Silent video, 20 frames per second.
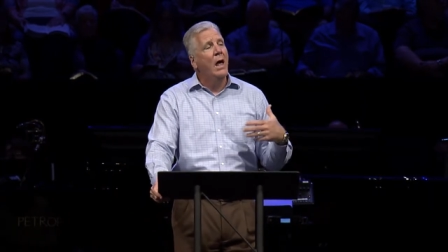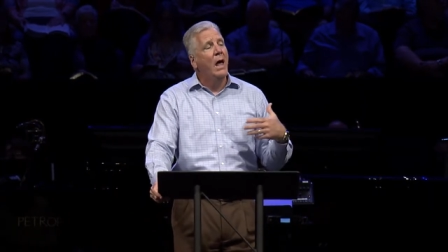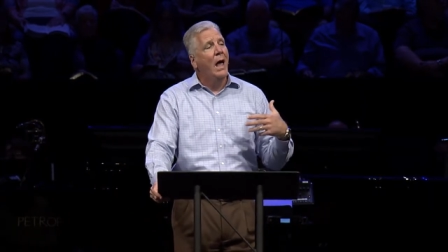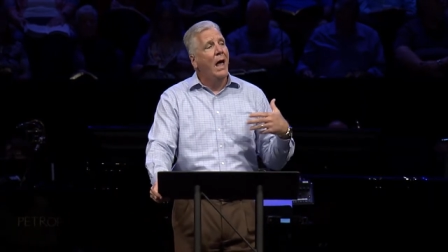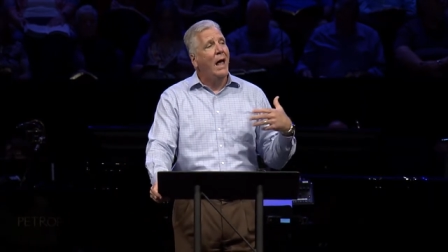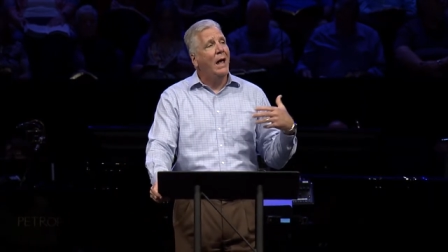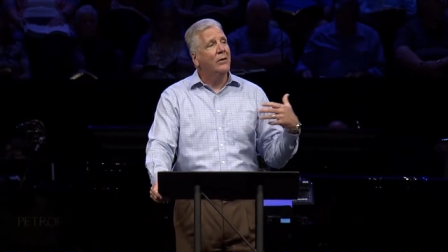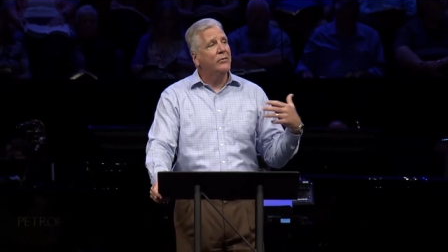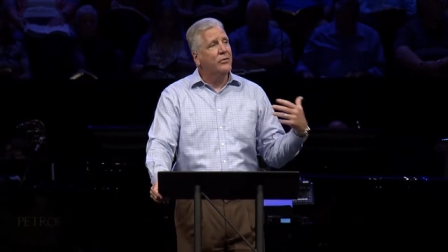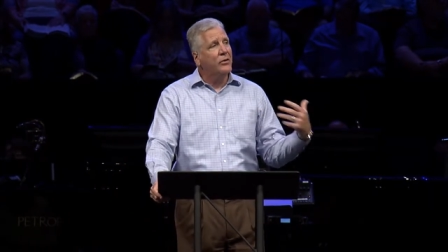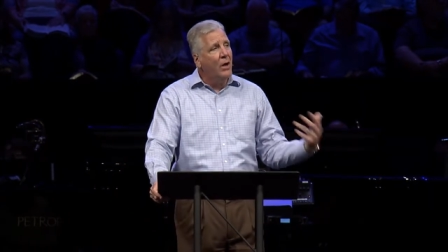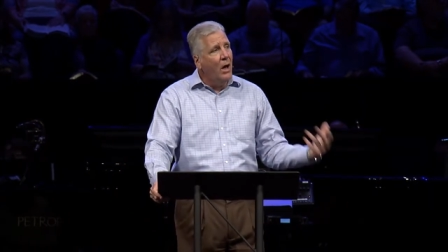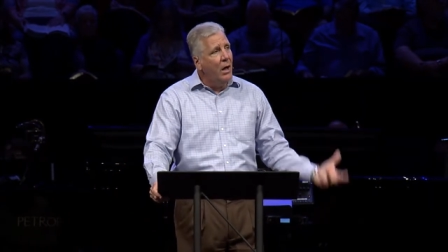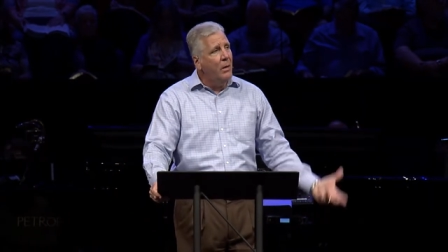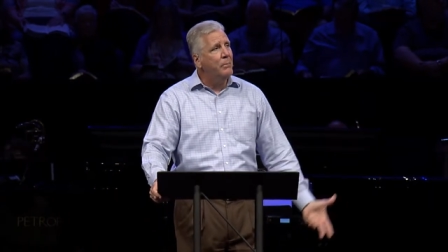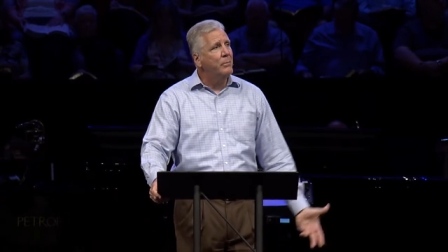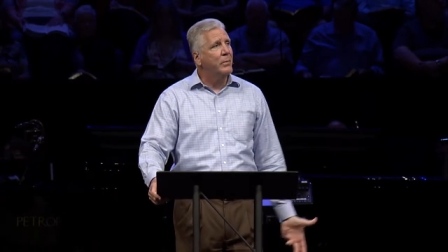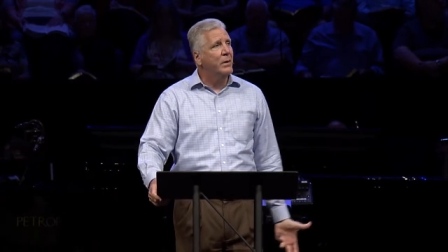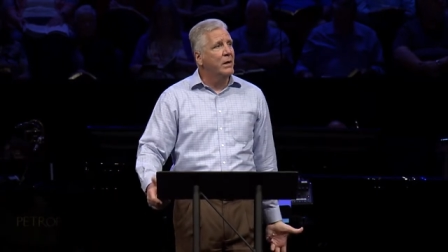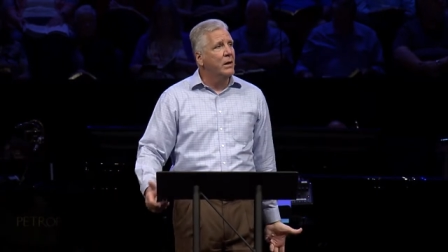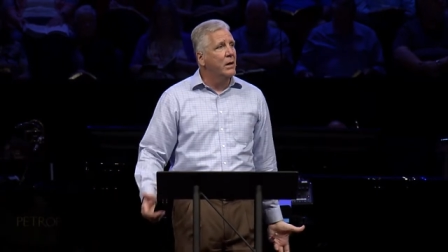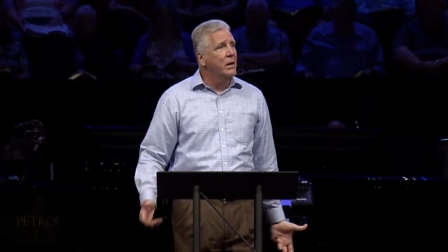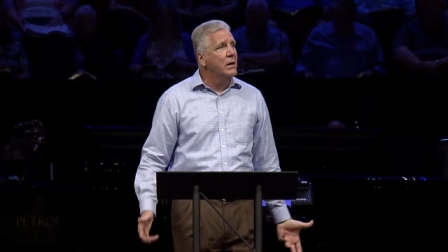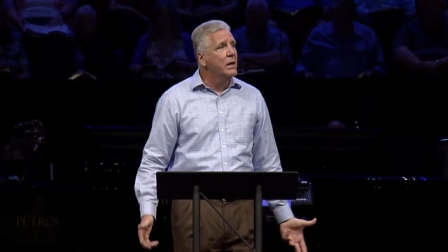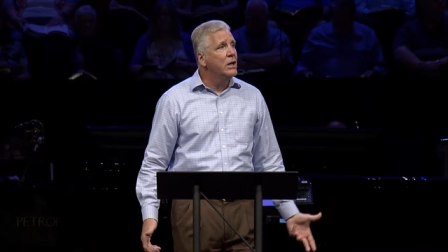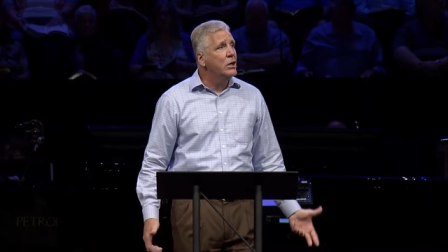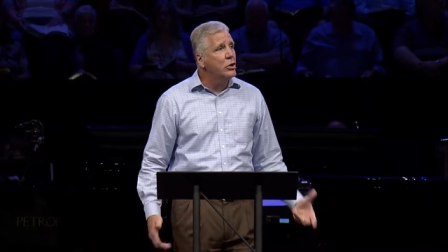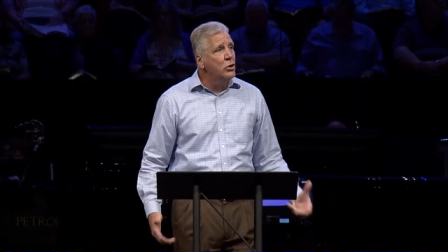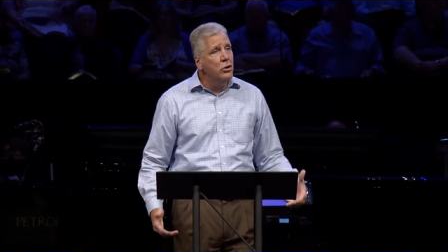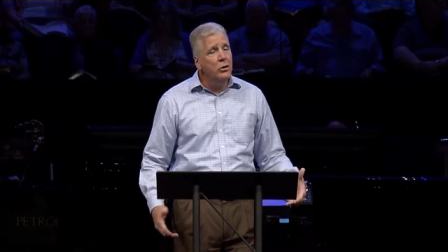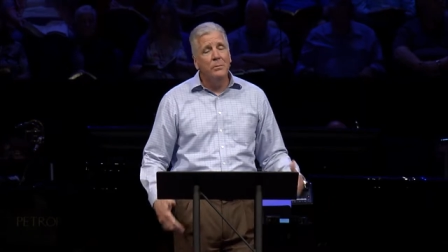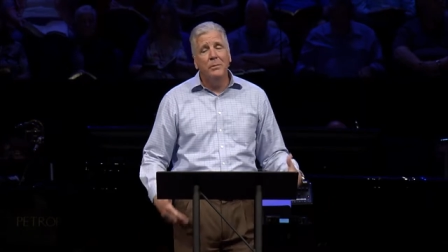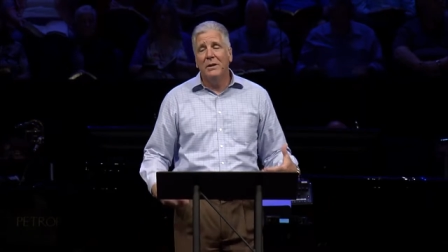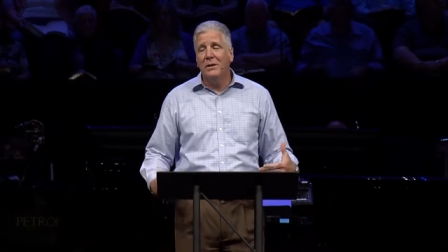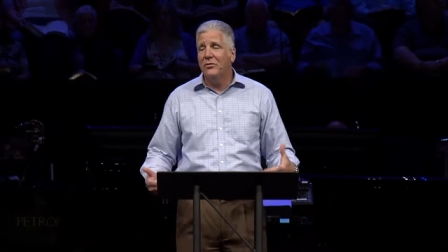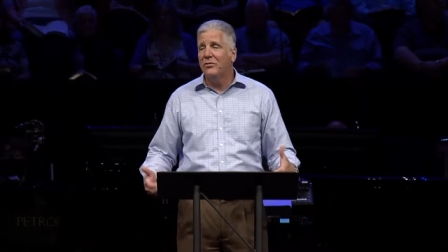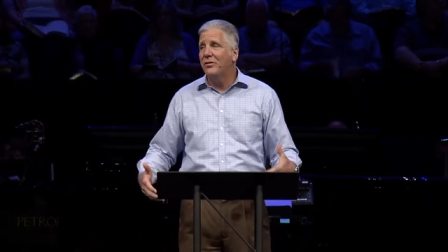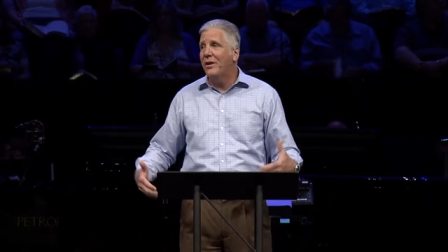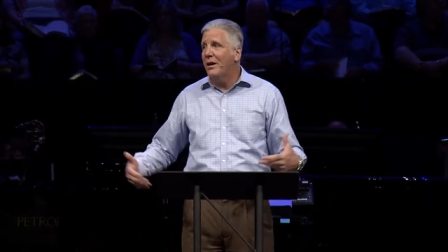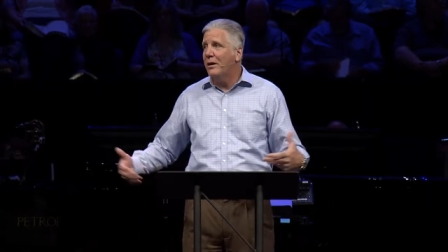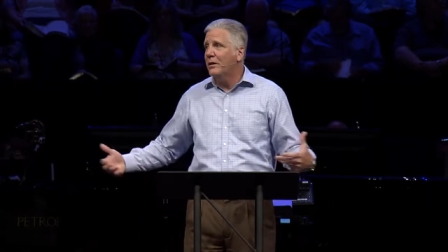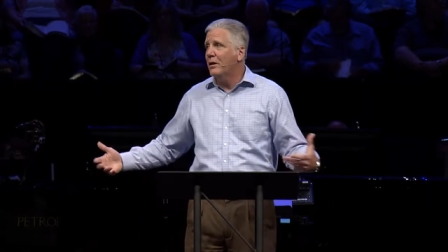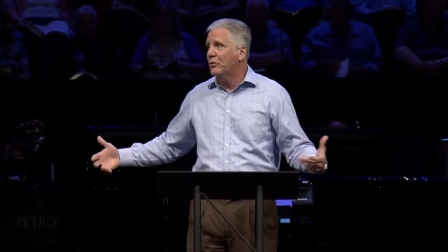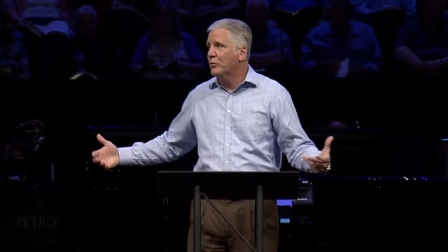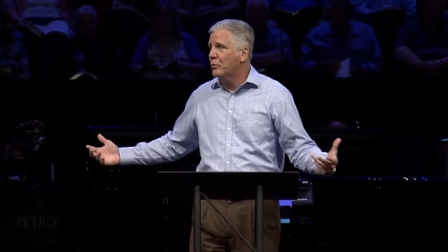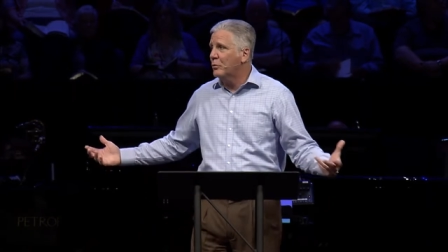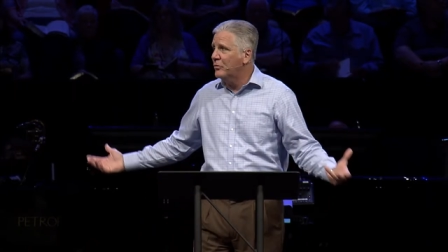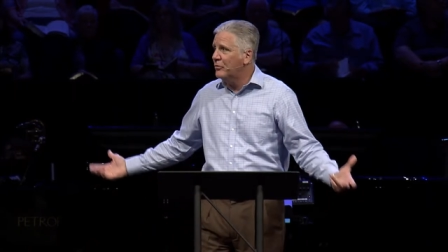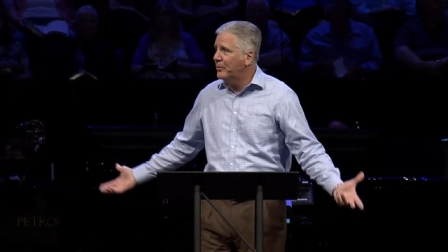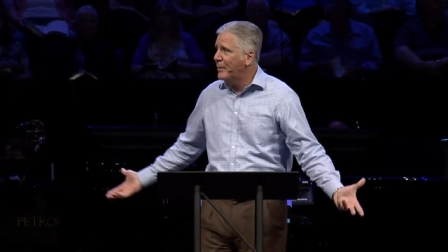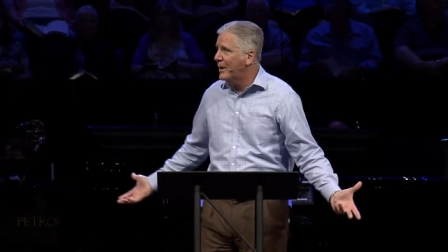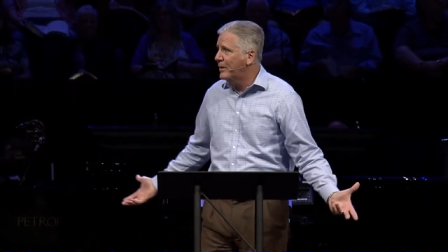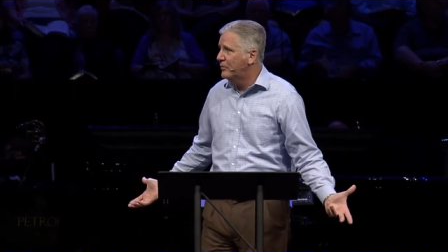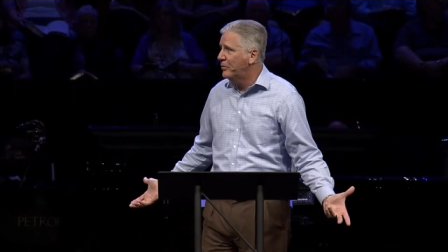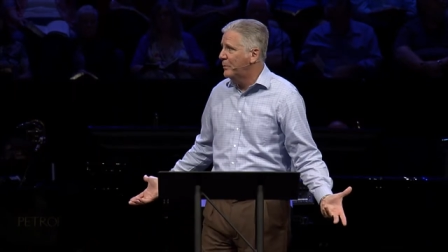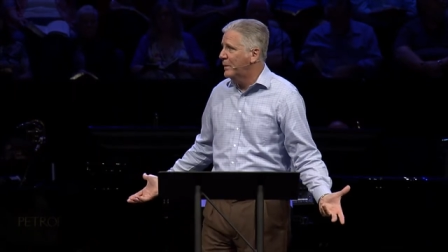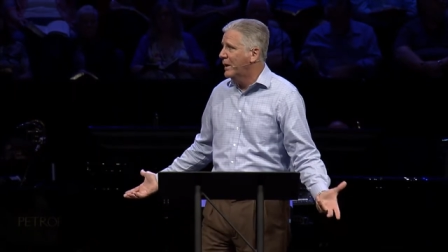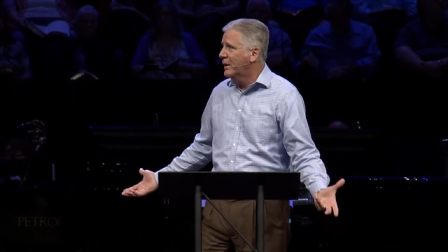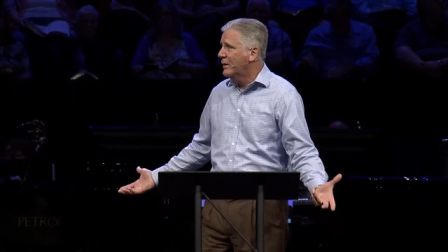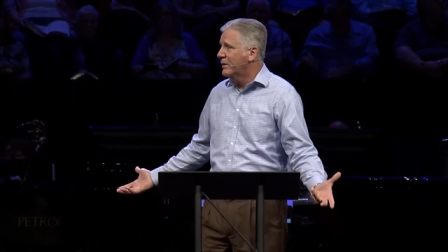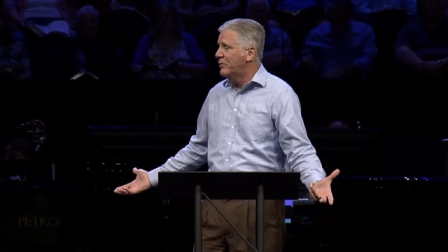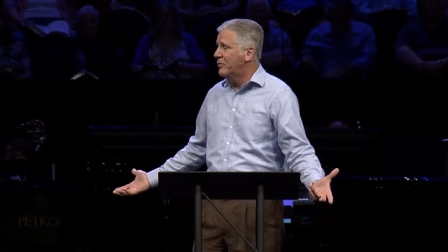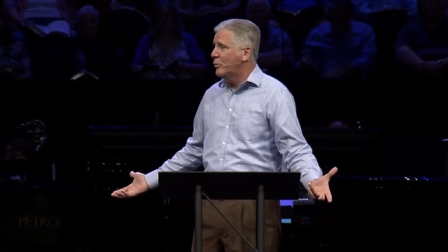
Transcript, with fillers: as cupbearer, he could be assigned other responsibilities.